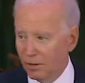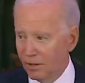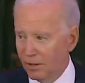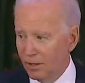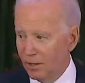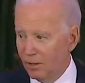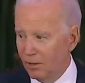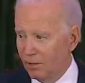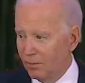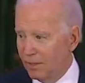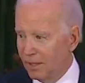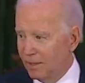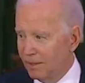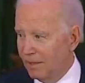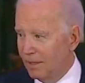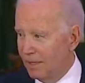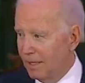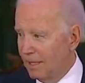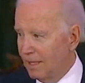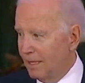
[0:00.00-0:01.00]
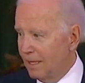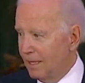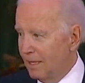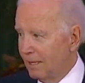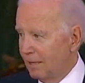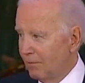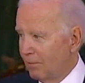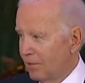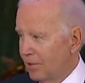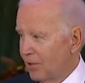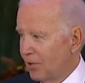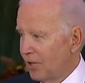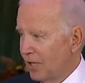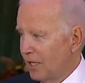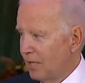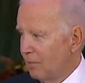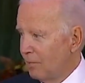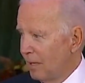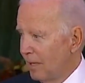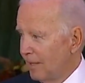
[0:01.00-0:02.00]
You know, I mean, when you
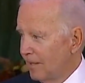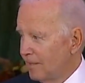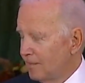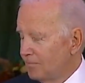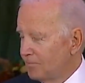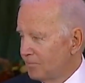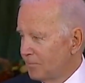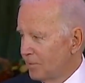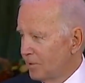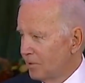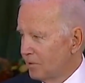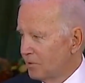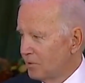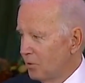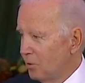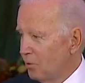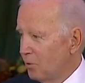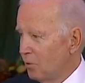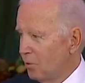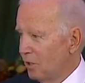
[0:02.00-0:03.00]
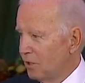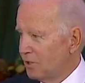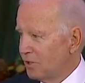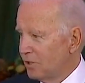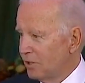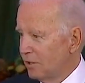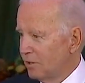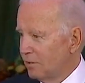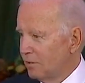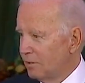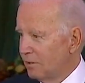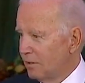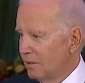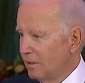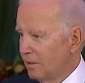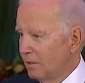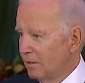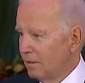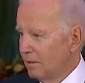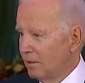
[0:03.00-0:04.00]
think about it, there's no question,
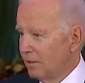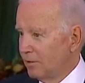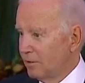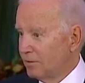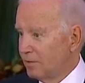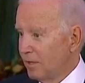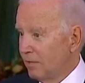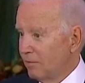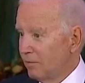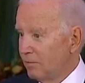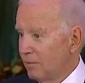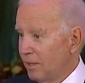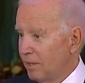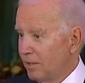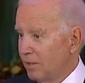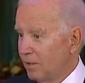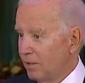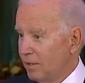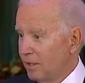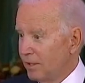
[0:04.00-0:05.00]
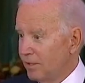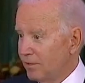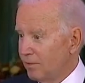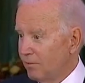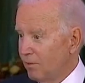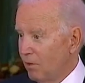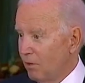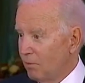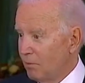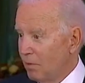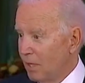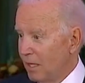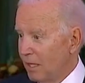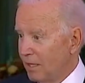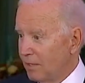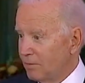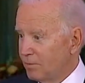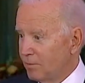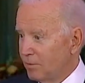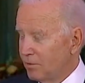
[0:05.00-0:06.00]
there's never been in each of our
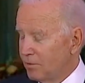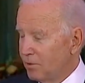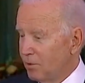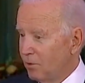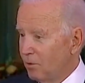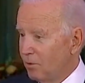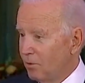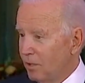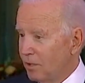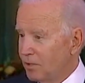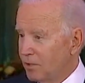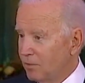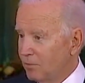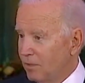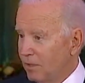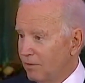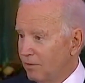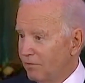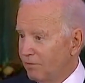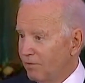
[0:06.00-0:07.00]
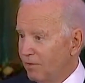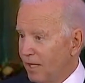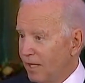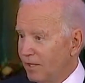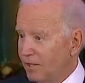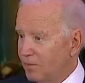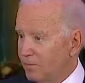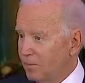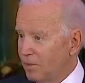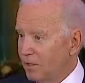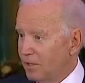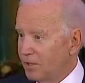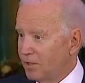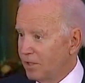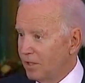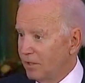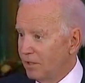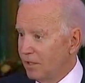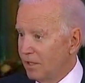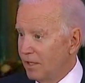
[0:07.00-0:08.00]
minds, but there's no question we have the finest
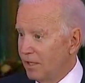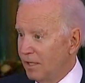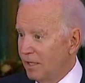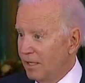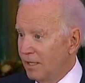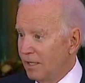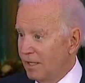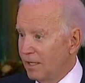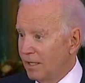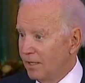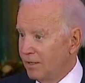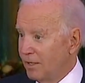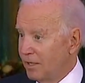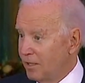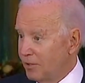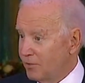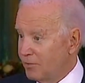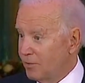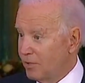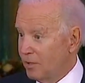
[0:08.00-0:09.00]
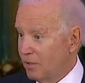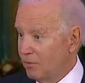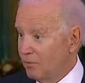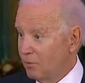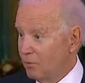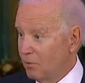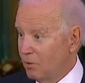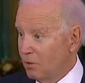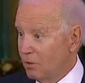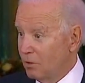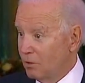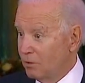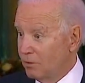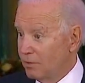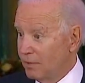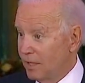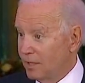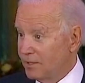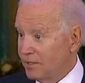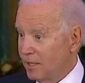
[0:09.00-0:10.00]
military in the history of the world.
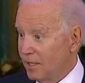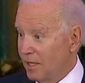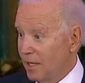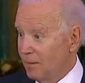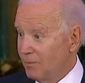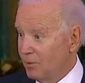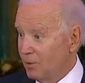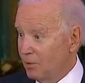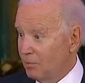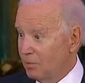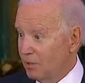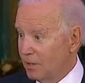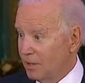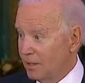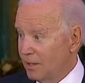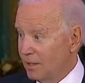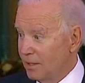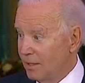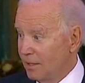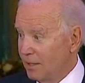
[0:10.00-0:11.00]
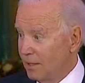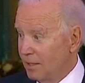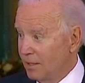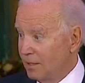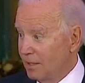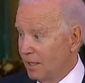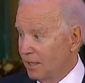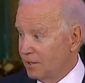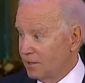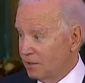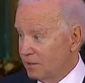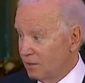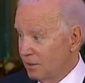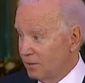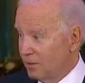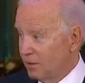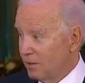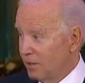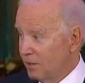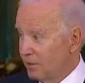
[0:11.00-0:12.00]
That's not hyperbole. That's
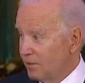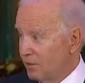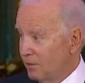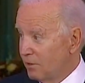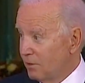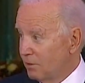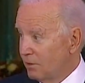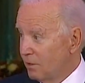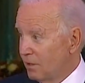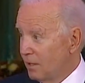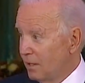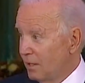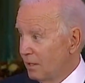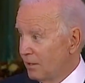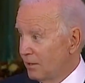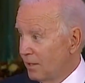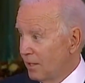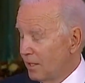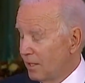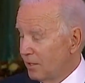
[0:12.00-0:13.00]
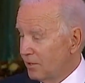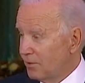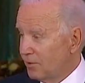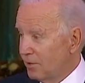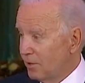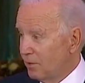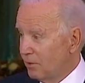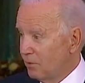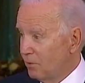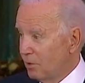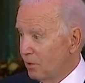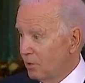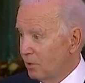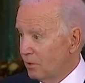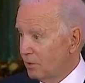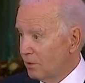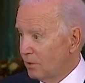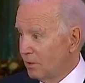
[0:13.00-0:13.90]
literally true. The history of the world.